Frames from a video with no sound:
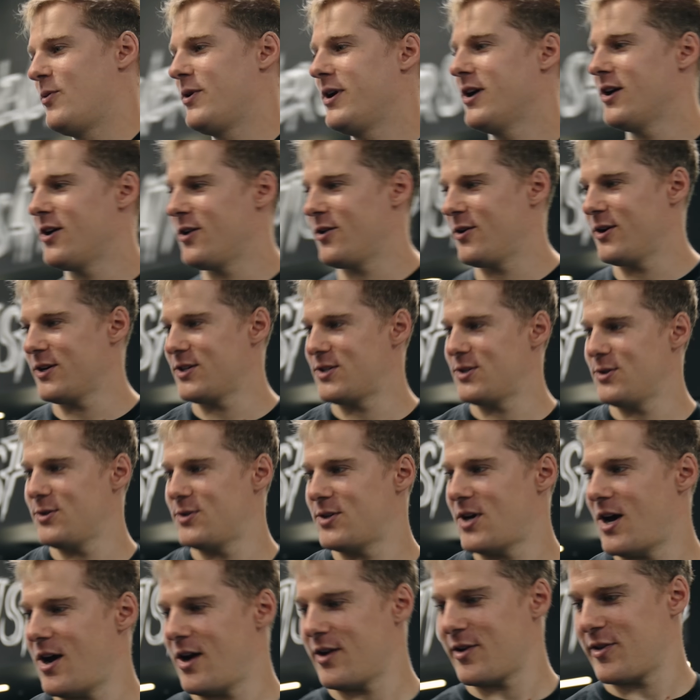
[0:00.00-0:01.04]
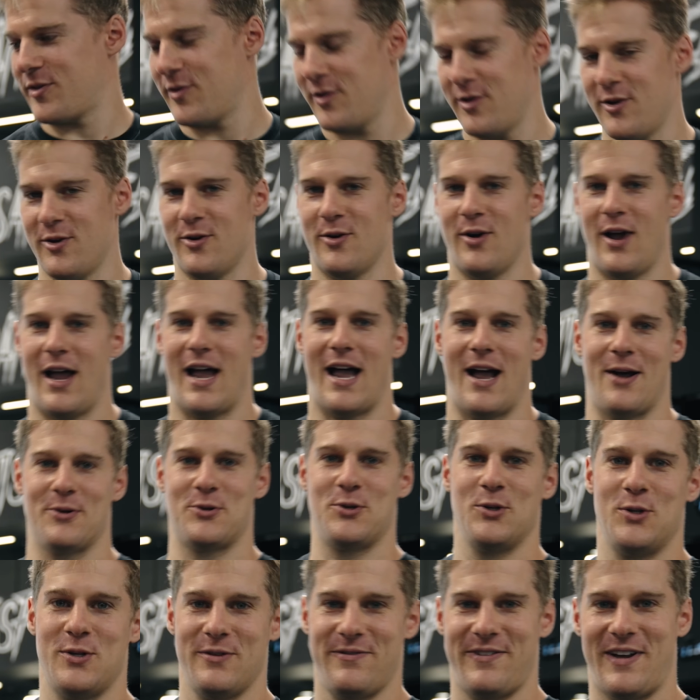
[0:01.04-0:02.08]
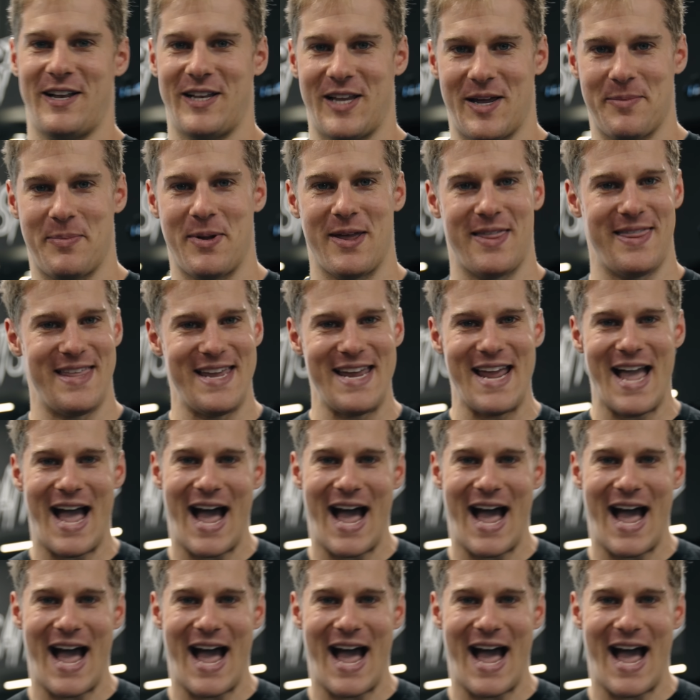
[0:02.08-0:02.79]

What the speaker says: we are going to talk through how to develop the